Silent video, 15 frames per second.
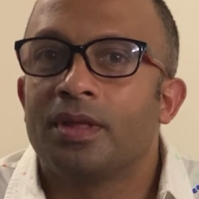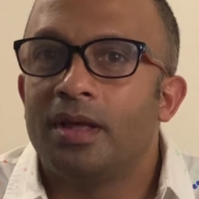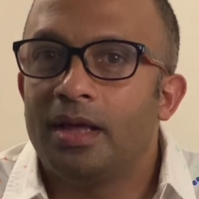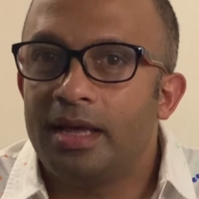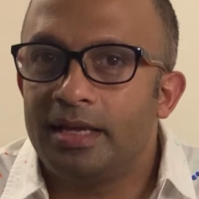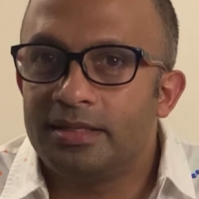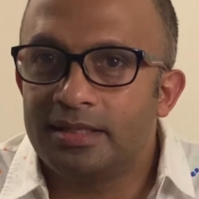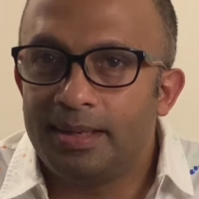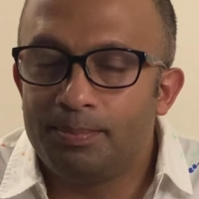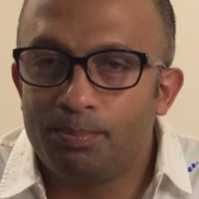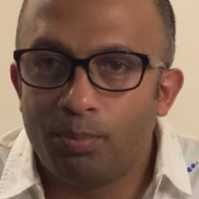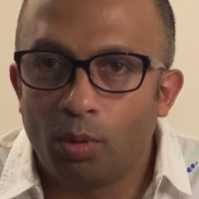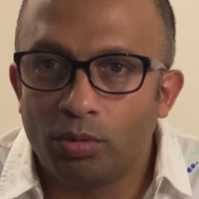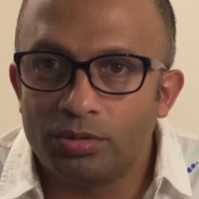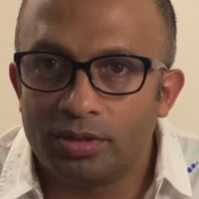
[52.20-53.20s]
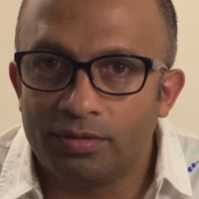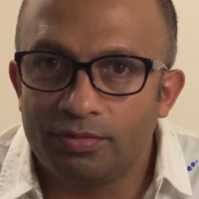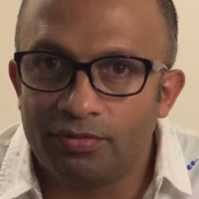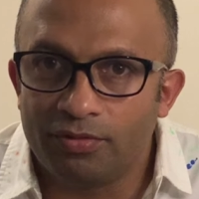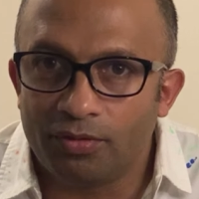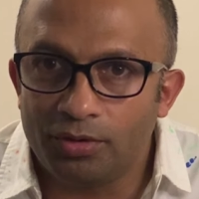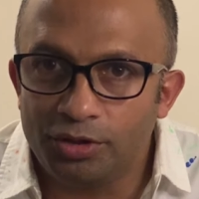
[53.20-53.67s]
is important
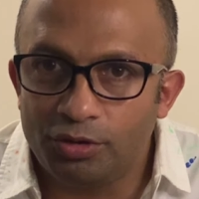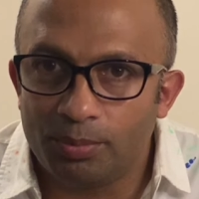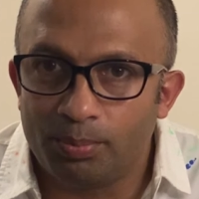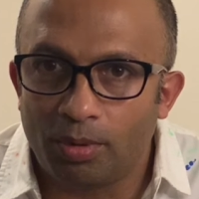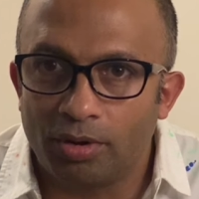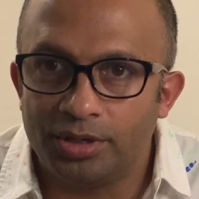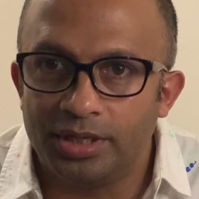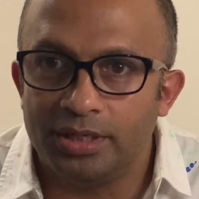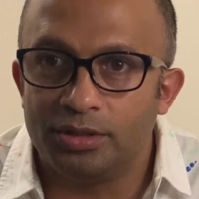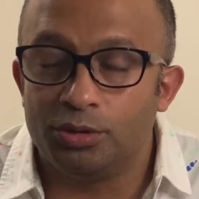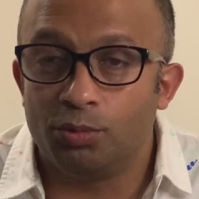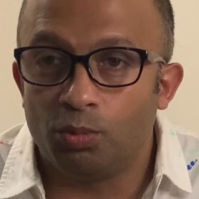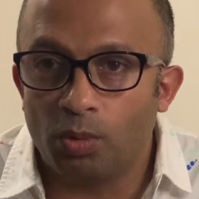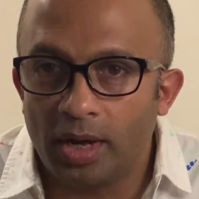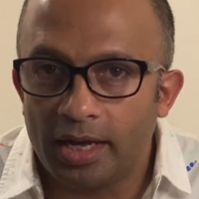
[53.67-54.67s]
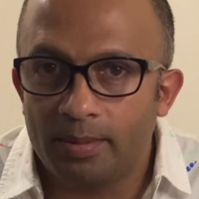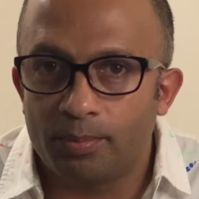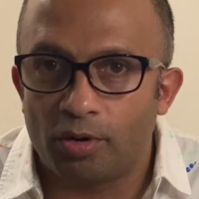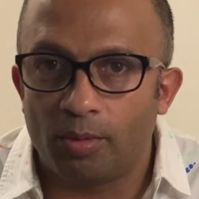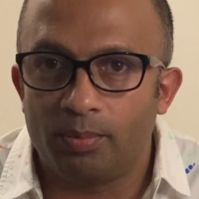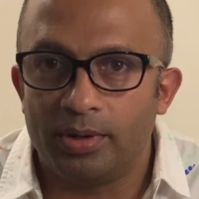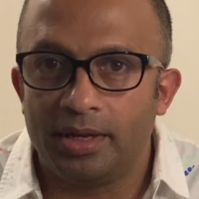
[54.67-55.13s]
for your body to work
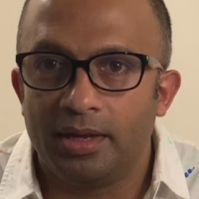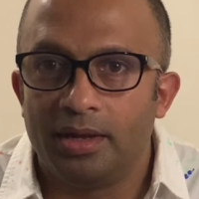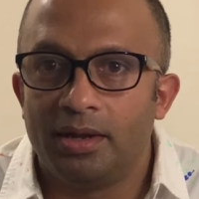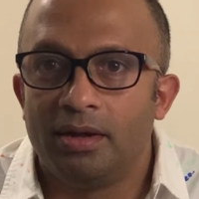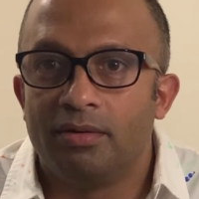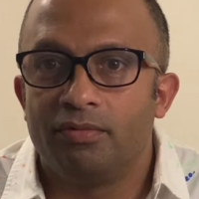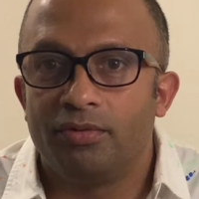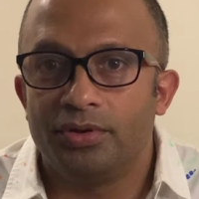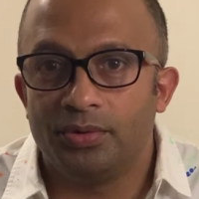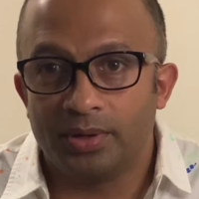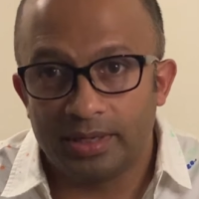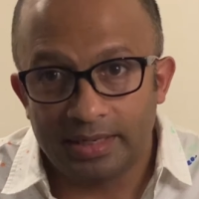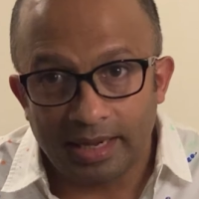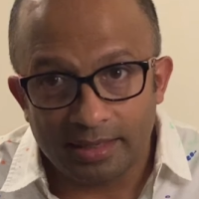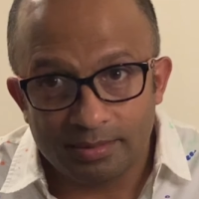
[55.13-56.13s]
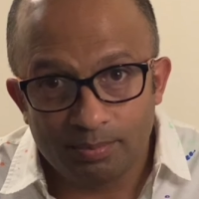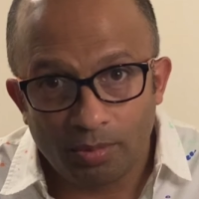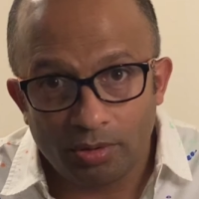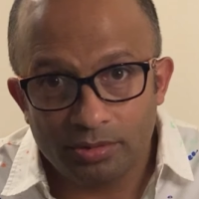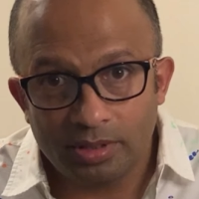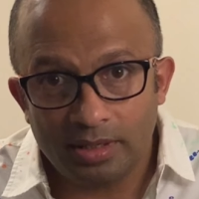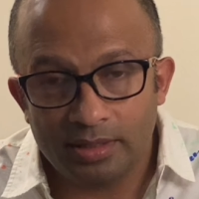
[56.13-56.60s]
properly, for your gut
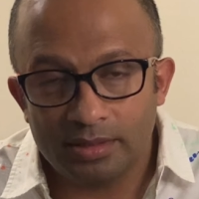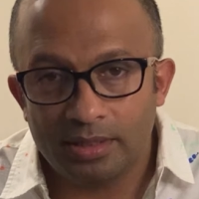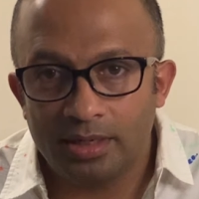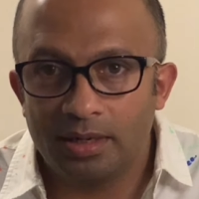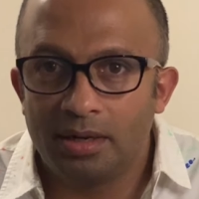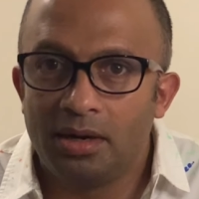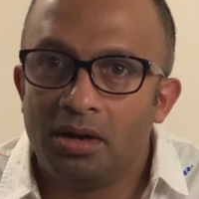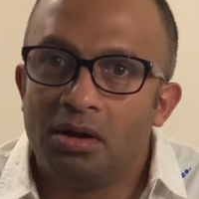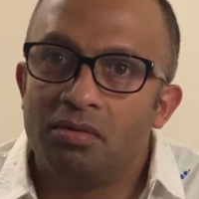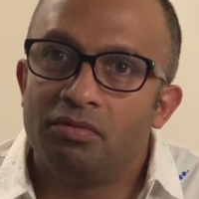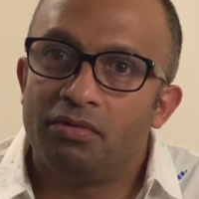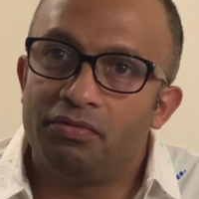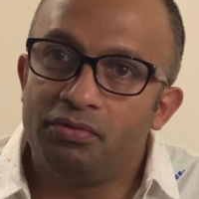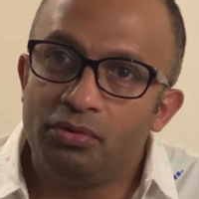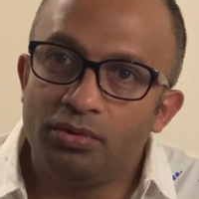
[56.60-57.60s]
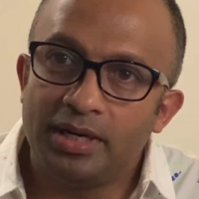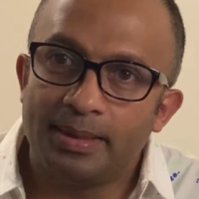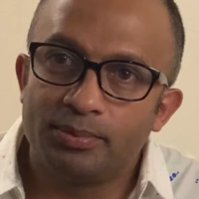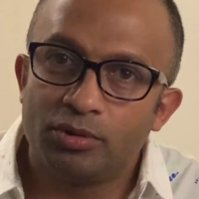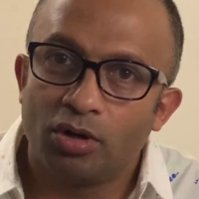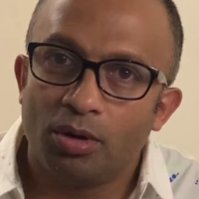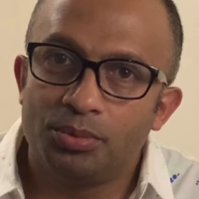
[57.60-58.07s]
motility, for food
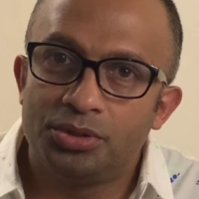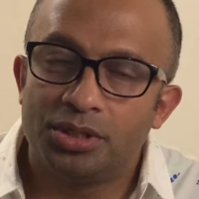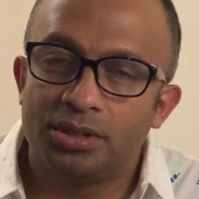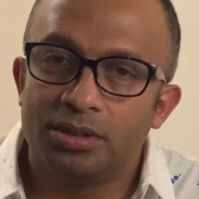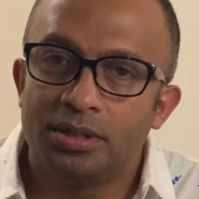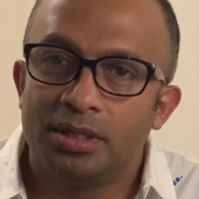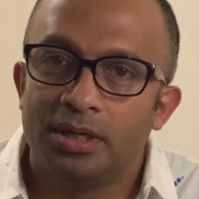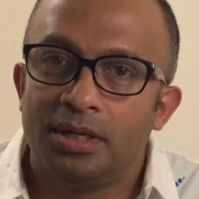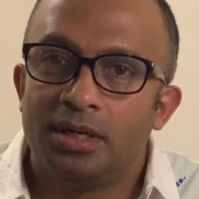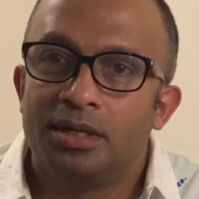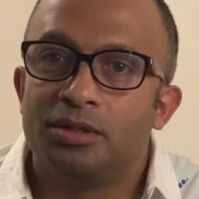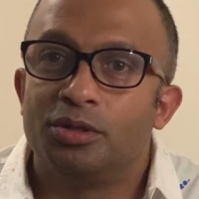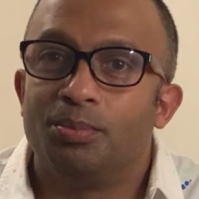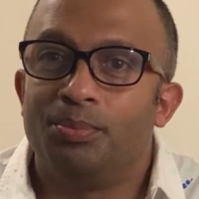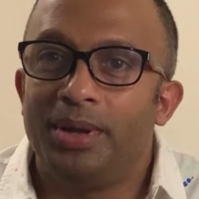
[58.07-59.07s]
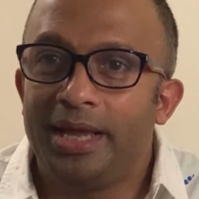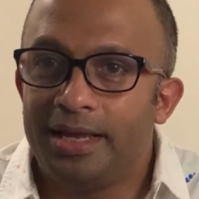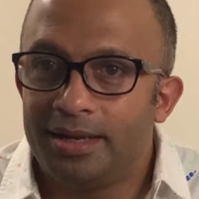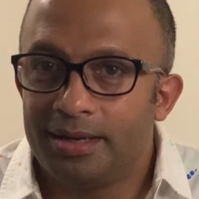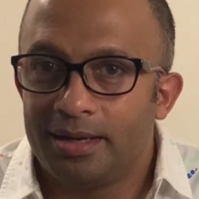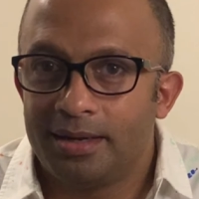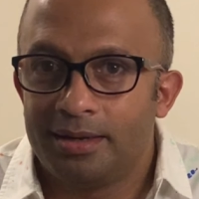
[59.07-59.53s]
absorption, to make
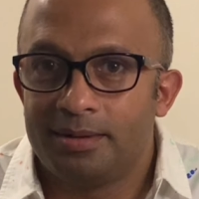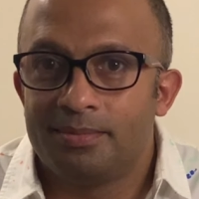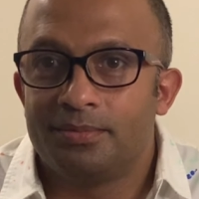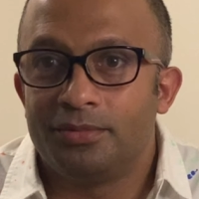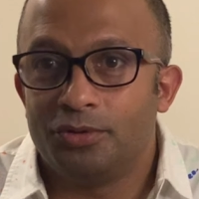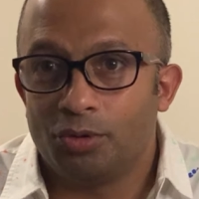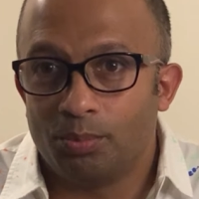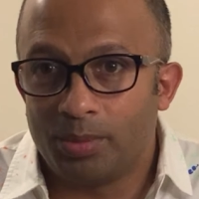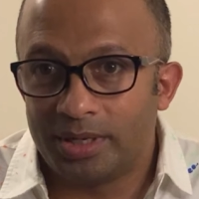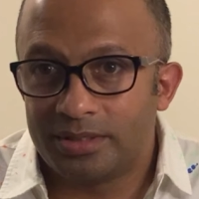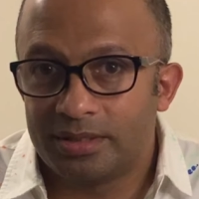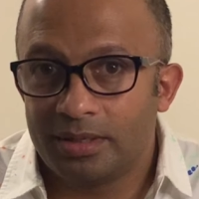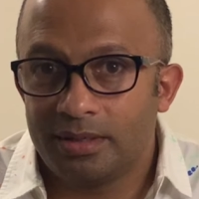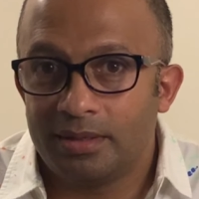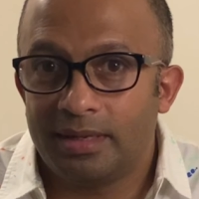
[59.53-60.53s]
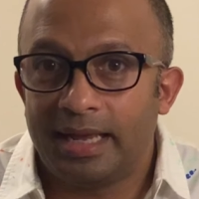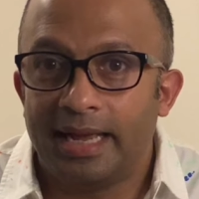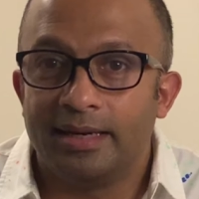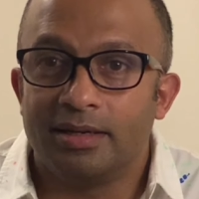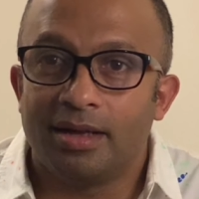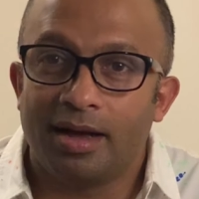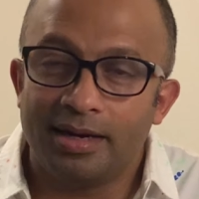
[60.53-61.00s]
your muscle
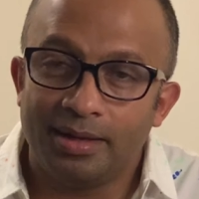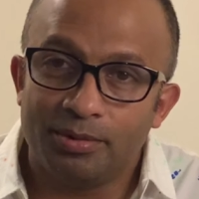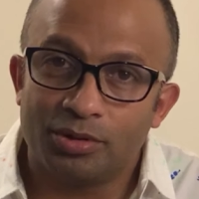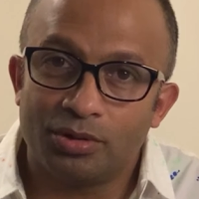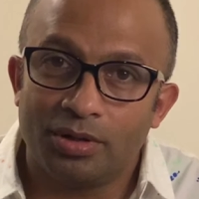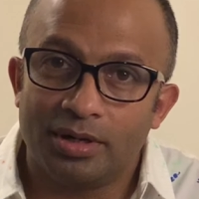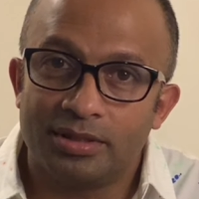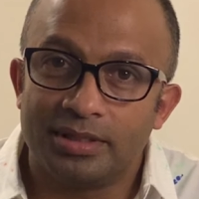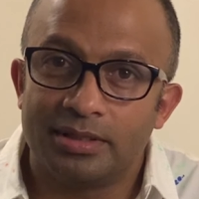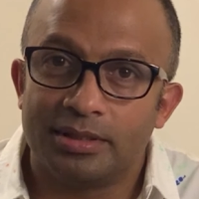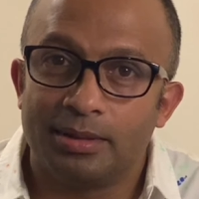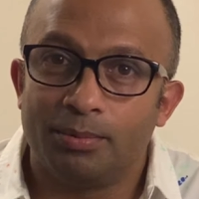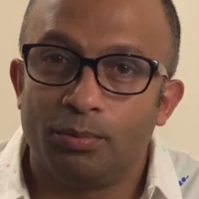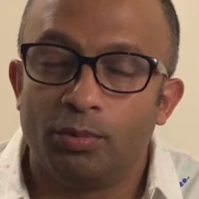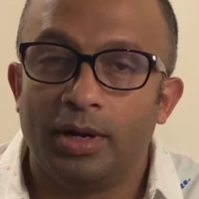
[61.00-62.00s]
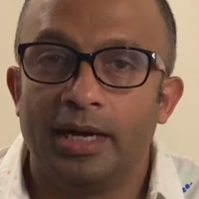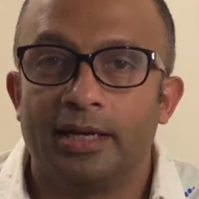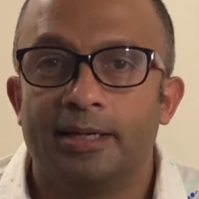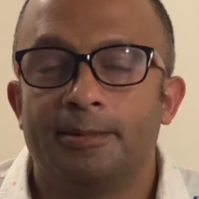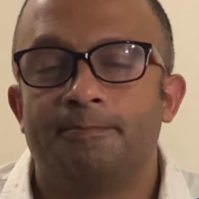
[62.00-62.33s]
and cardiovascular system work.